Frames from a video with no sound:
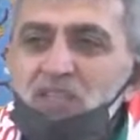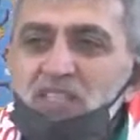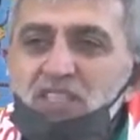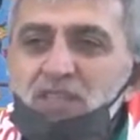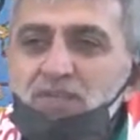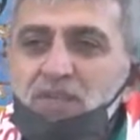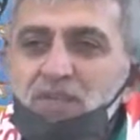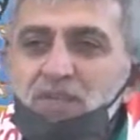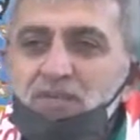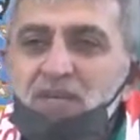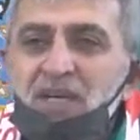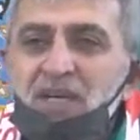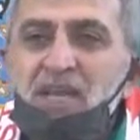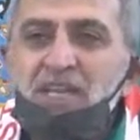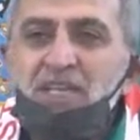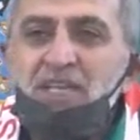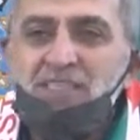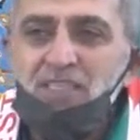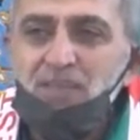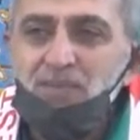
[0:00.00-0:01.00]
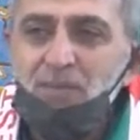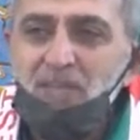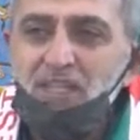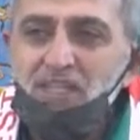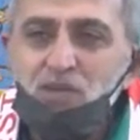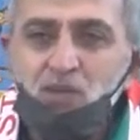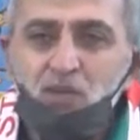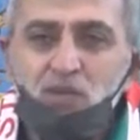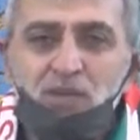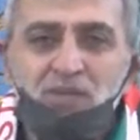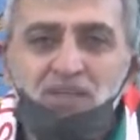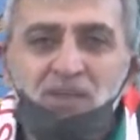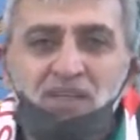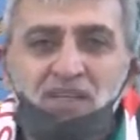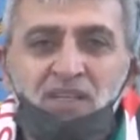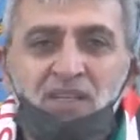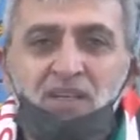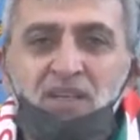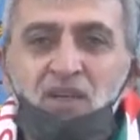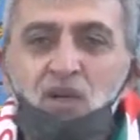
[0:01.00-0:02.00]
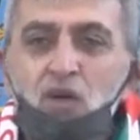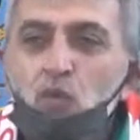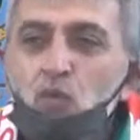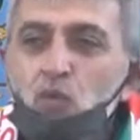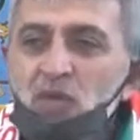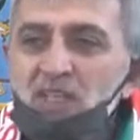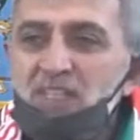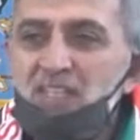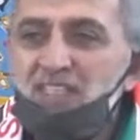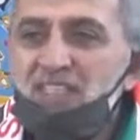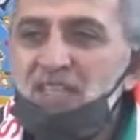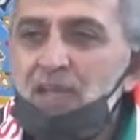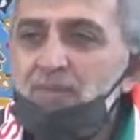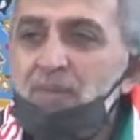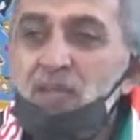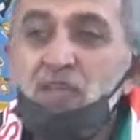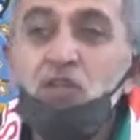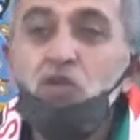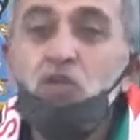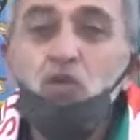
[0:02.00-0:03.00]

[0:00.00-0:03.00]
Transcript: this minbar and explain to the brother what is happening.